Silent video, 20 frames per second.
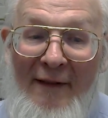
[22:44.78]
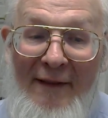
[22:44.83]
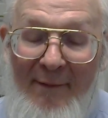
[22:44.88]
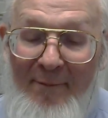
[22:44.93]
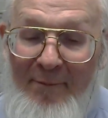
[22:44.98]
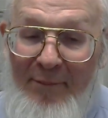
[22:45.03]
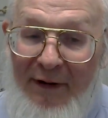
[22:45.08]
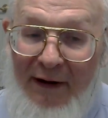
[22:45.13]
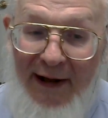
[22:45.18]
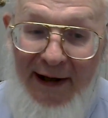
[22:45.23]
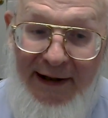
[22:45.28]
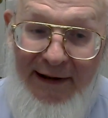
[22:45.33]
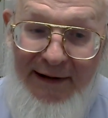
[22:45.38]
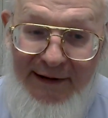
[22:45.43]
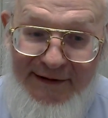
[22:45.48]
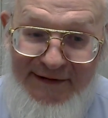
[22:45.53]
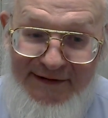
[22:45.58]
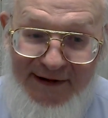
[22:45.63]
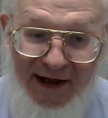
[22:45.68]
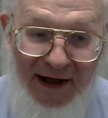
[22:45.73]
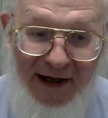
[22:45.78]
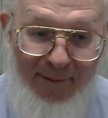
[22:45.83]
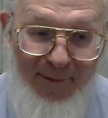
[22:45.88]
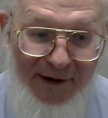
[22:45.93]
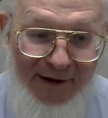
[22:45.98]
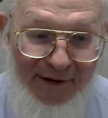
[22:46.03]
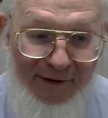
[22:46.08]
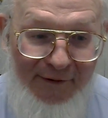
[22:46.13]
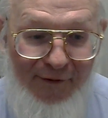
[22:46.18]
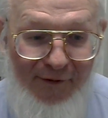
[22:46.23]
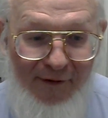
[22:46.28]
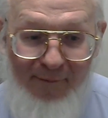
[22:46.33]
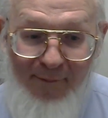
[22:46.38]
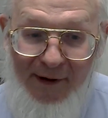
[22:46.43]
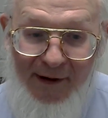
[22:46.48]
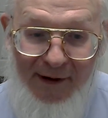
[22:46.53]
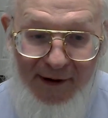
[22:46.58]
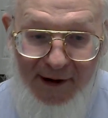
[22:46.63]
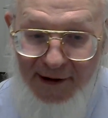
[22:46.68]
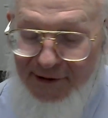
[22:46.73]
that plainness came into the
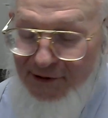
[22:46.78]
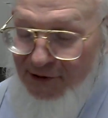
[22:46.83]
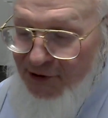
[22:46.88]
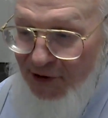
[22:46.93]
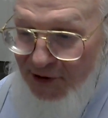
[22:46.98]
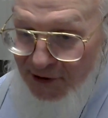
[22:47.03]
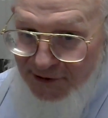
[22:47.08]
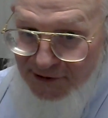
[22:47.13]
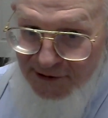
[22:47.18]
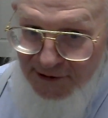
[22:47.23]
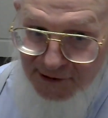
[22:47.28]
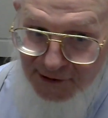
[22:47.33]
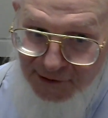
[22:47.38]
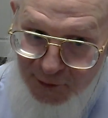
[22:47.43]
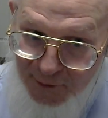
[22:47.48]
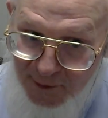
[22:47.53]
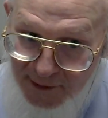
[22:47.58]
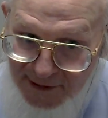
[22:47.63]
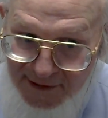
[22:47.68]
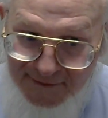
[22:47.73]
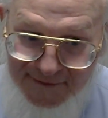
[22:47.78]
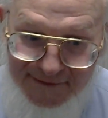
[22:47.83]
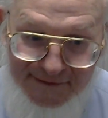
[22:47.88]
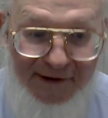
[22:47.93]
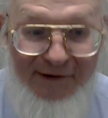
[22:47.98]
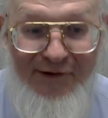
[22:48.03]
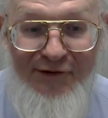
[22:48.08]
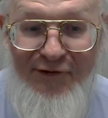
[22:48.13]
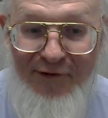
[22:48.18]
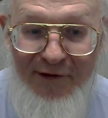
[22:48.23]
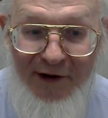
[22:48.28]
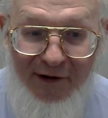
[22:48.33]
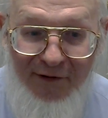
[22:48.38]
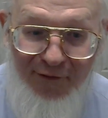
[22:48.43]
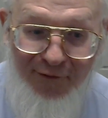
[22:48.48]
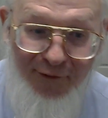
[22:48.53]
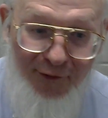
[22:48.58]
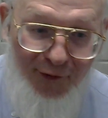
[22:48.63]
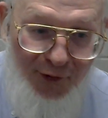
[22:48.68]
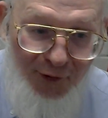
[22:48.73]
Mennonite Church in the 20th century
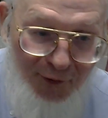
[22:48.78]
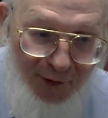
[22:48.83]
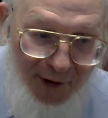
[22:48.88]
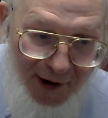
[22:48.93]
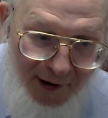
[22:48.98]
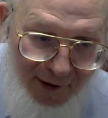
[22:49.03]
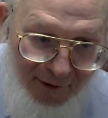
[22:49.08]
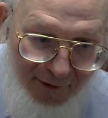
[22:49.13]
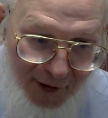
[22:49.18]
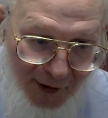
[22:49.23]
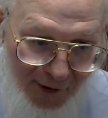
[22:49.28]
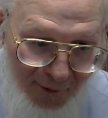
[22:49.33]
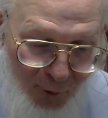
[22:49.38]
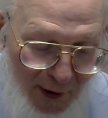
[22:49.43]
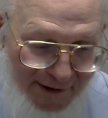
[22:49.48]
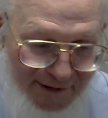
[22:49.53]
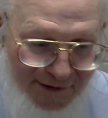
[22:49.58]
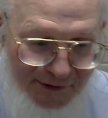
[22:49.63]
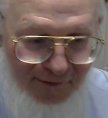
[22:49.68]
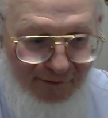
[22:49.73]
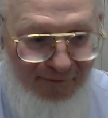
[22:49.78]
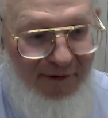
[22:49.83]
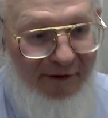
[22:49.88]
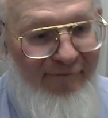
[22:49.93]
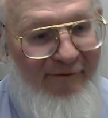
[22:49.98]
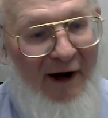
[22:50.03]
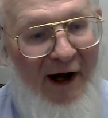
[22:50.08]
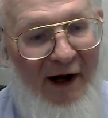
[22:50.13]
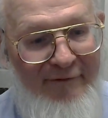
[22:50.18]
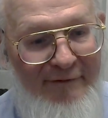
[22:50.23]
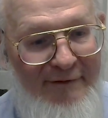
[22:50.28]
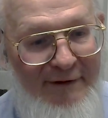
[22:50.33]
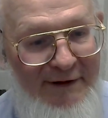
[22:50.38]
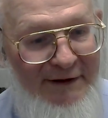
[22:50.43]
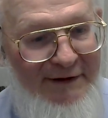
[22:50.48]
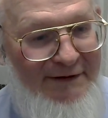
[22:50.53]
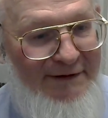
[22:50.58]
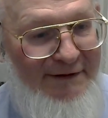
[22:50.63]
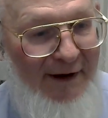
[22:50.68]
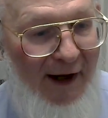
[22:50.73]
through Western
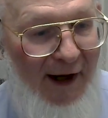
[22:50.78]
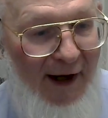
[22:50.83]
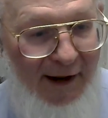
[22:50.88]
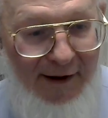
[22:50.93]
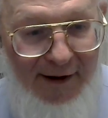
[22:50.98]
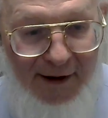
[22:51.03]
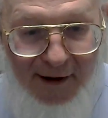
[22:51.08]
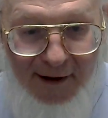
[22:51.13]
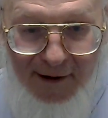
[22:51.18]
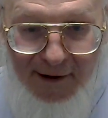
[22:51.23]
revivalists like